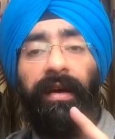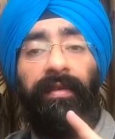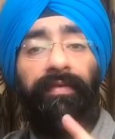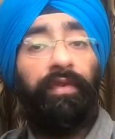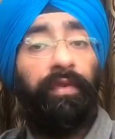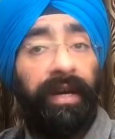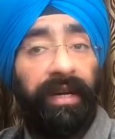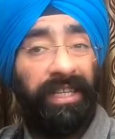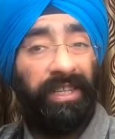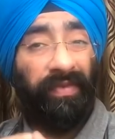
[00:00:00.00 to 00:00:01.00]
uh, fluid
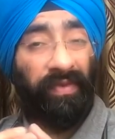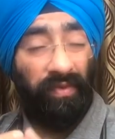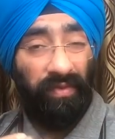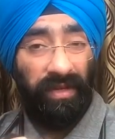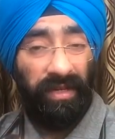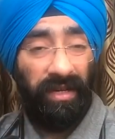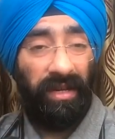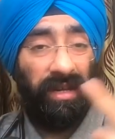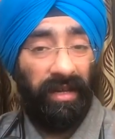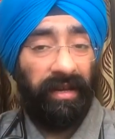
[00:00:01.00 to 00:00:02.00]
rich foods
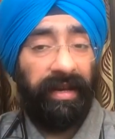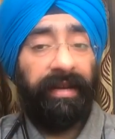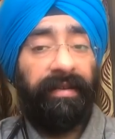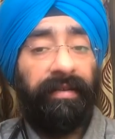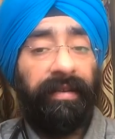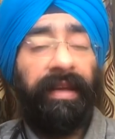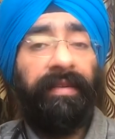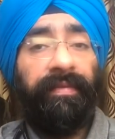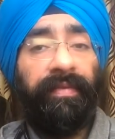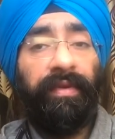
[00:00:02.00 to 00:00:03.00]
like
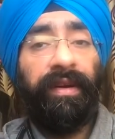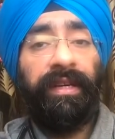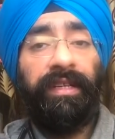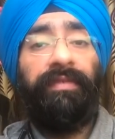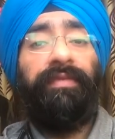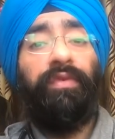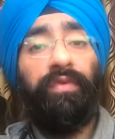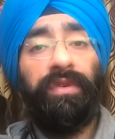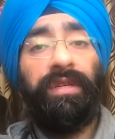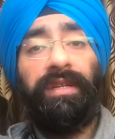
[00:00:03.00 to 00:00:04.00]
like fluid rich
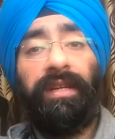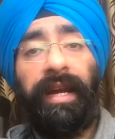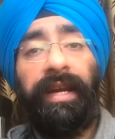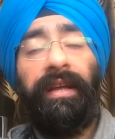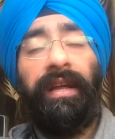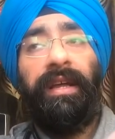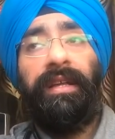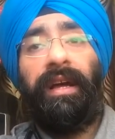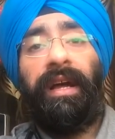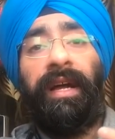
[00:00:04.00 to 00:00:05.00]
fruits right
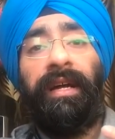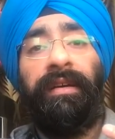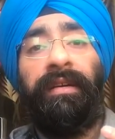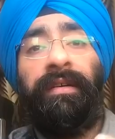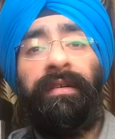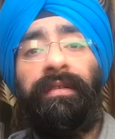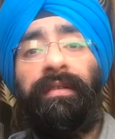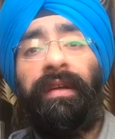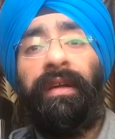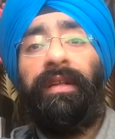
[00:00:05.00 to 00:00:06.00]
and uh,
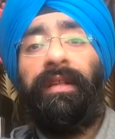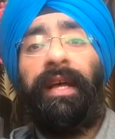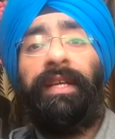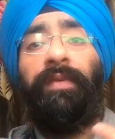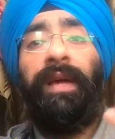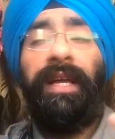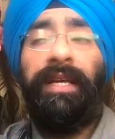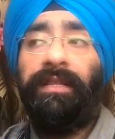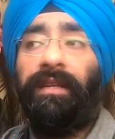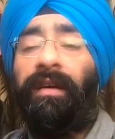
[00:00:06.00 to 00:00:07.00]
as well
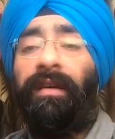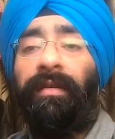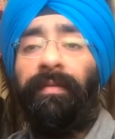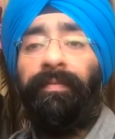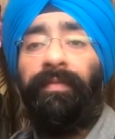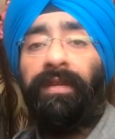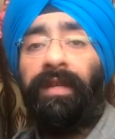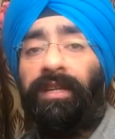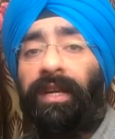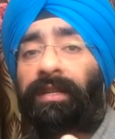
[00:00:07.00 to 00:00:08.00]
as uh,
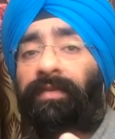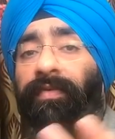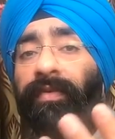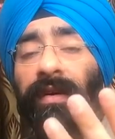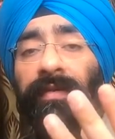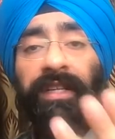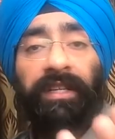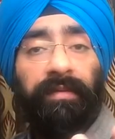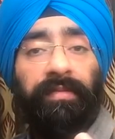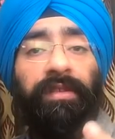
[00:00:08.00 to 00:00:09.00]
such as uh,
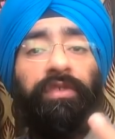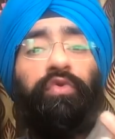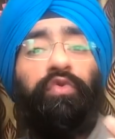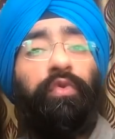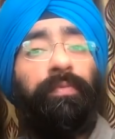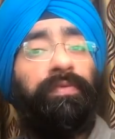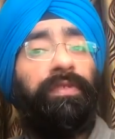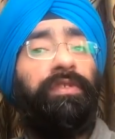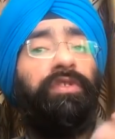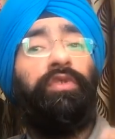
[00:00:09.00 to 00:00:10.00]
vegetables, soups,
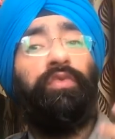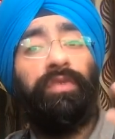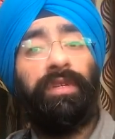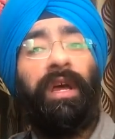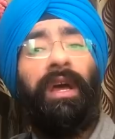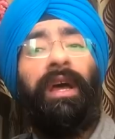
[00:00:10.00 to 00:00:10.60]
stews.